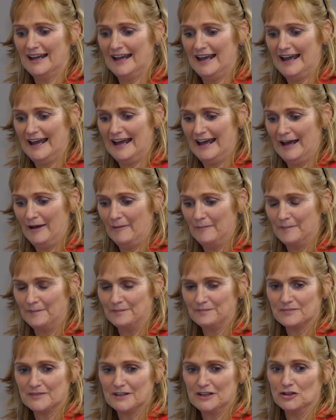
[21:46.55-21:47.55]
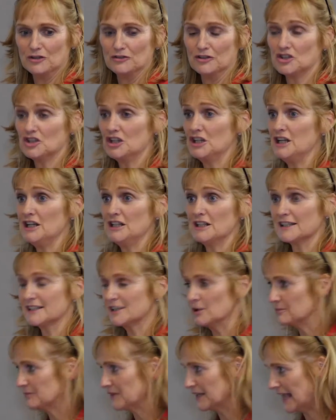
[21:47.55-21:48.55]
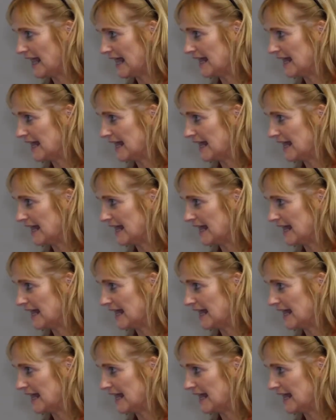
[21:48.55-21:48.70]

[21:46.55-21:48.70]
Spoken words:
That she needed something